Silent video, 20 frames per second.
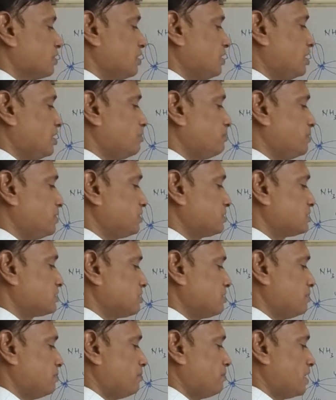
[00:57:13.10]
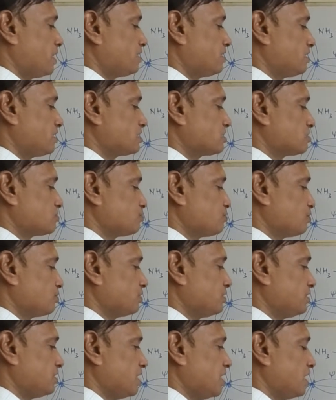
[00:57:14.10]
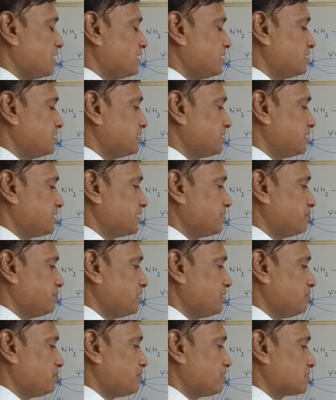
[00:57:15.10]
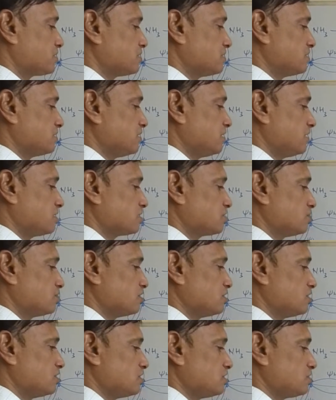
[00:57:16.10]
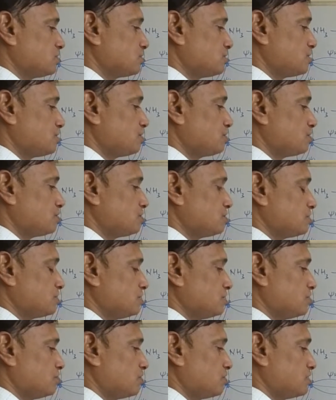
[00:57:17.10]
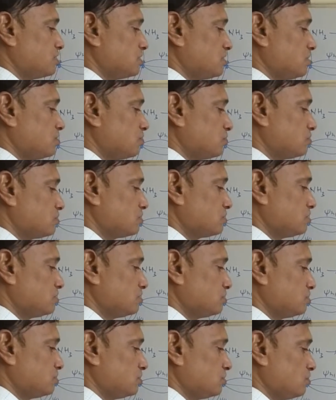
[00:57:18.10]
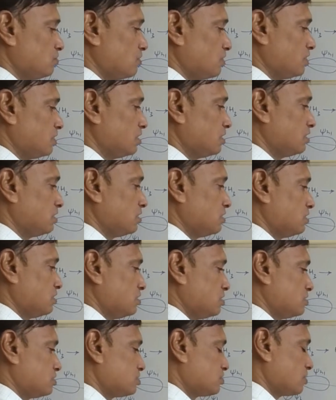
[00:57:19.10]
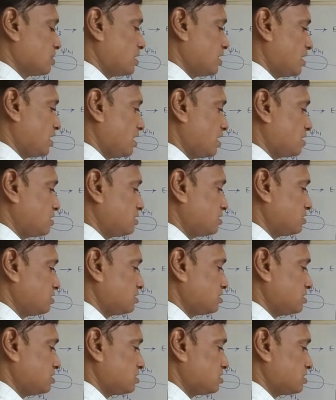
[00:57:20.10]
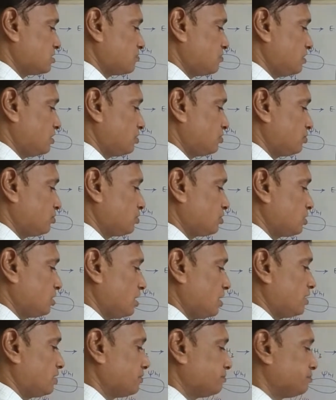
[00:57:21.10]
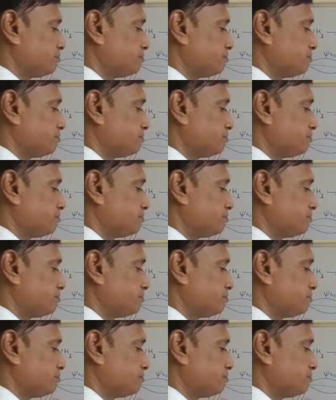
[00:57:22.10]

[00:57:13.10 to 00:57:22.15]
It means matrix for the identity can be represented as 1 0 0 0 1 0 0 0 1. So character is equal to 3.